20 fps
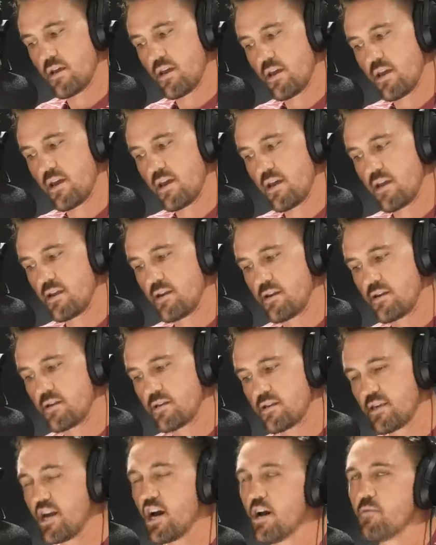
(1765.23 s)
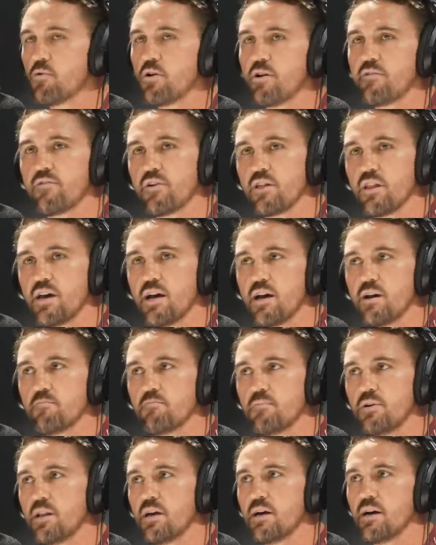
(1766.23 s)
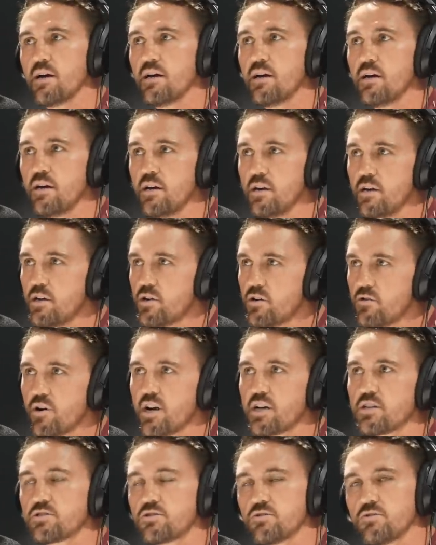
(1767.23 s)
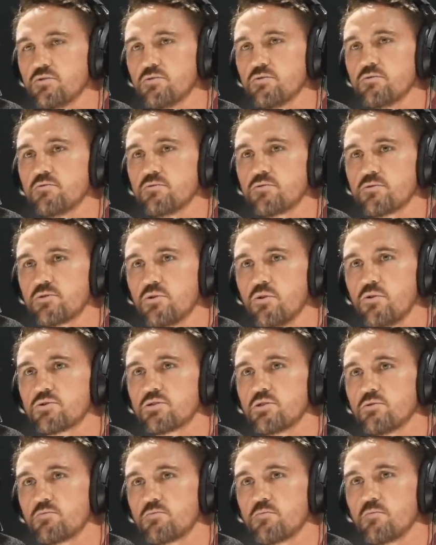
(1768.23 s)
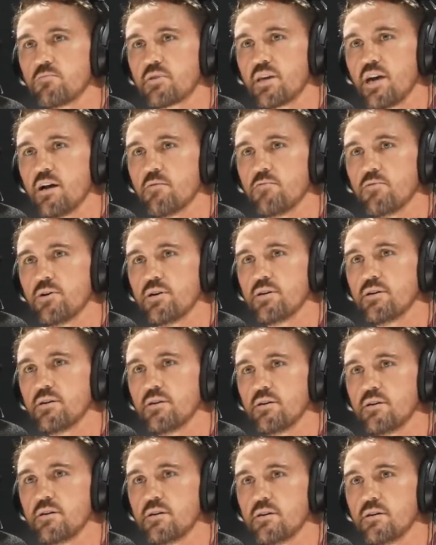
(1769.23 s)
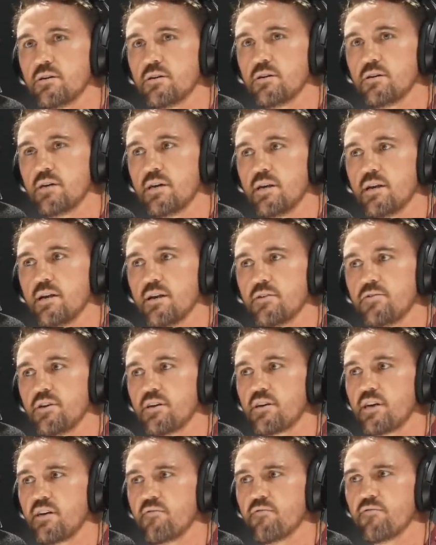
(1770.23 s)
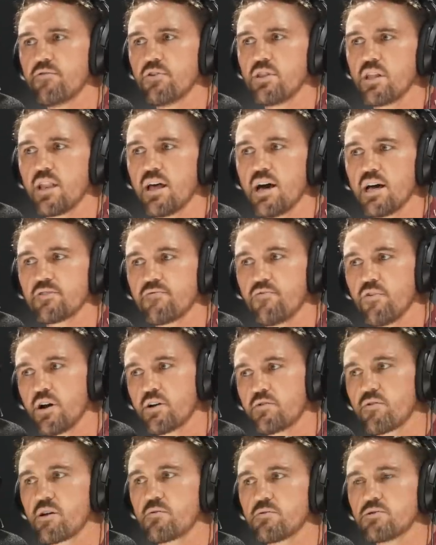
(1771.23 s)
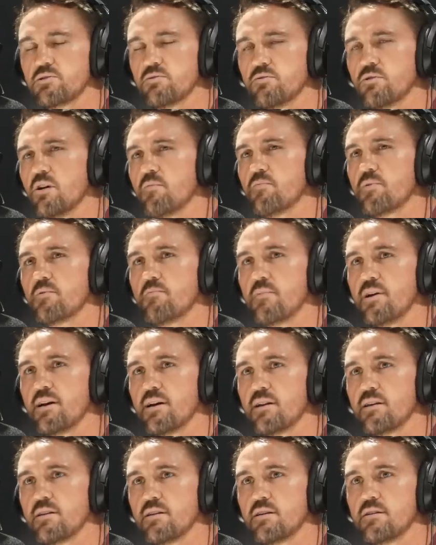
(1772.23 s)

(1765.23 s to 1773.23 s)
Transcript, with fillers: and Cowboy fell out, but uh, Greg still talks to Cowboy, and I think even for the last fight, Greg was still helping him out.